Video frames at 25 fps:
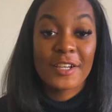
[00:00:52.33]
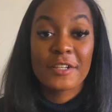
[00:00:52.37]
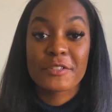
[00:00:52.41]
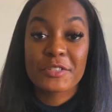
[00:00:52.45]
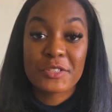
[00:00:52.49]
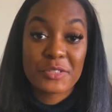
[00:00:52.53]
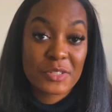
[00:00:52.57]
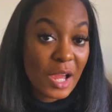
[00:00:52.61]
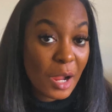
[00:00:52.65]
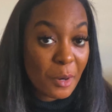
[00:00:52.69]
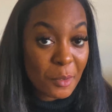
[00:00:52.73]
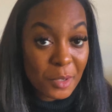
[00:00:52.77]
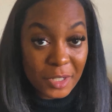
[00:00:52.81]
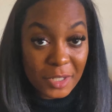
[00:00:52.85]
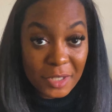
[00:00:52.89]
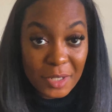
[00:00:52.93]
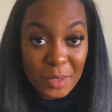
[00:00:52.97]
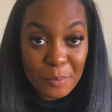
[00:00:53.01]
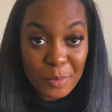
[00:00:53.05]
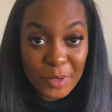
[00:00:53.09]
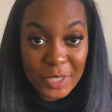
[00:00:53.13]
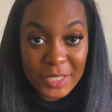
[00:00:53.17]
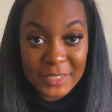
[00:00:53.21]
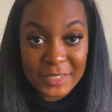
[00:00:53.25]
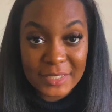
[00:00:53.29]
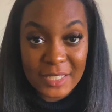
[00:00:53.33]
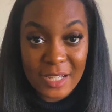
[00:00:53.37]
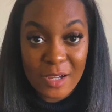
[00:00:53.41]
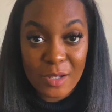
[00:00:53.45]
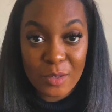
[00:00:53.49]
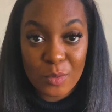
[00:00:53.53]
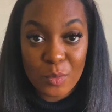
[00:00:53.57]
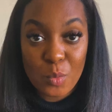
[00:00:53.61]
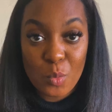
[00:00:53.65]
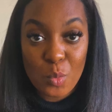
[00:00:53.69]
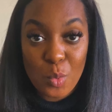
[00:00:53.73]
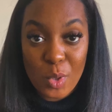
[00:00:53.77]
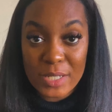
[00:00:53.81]
So now we're going to break
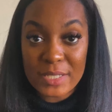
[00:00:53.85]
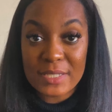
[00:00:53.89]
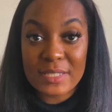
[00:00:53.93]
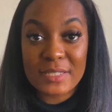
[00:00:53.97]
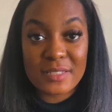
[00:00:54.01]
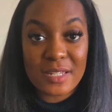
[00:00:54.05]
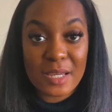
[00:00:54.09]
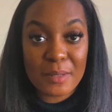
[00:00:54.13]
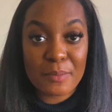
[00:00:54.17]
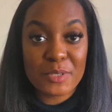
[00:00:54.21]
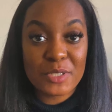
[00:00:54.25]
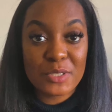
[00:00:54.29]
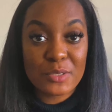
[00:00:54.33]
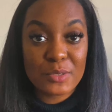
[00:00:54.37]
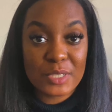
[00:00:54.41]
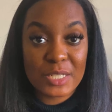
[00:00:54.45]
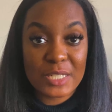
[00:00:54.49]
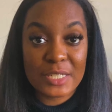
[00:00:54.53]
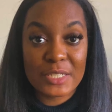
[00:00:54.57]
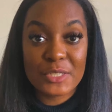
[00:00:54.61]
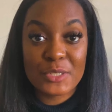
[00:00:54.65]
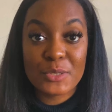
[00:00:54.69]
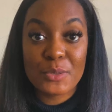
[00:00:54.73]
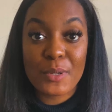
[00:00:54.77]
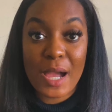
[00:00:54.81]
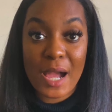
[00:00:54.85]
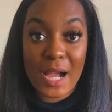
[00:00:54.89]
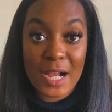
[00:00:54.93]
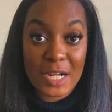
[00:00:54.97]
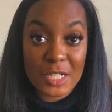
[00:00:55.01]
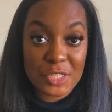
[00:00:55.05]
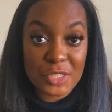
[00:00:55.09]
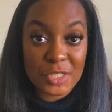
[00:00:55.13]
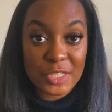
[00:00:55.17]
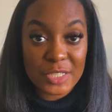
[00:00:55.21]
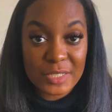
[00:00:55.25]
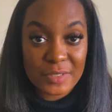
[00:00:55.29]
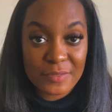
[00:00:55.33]
down what steps you need to
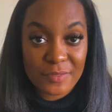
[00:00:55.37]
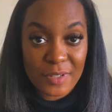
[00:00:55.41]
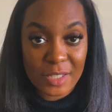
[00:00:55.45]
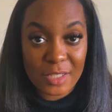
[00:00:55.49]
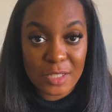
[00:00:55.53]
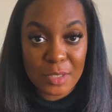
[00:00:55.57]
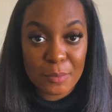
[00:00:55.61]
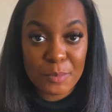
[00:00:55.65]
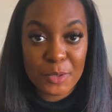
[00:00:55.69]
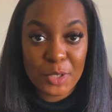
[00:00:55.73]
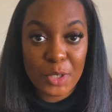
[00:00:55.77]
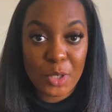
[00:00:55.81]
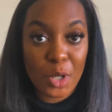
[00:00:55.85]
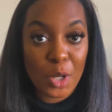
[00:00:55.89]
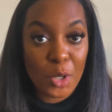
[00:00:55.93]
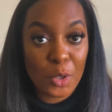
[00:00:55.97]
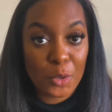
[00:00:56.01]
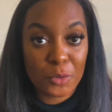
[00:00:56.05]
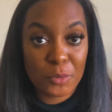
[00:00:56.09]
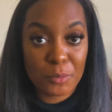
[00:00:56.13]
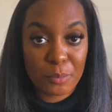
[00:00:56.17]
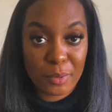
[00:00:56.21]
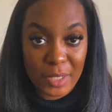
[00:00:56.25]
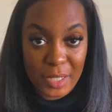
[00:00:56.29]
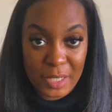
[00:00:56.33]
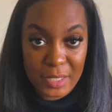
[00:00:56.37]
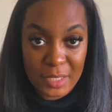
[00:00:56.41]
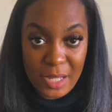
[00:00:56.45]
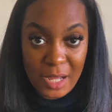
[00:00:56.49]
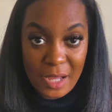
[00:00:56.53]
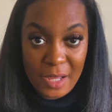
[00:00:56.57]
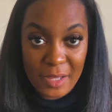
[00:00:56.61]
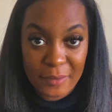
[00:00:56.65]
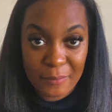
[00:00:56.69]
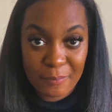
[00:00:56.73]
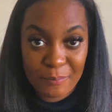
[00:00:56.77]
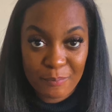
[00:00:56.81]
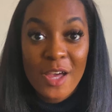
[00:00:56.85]
actually develop your own brand
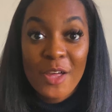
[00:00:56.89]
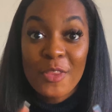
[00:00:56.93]
guide.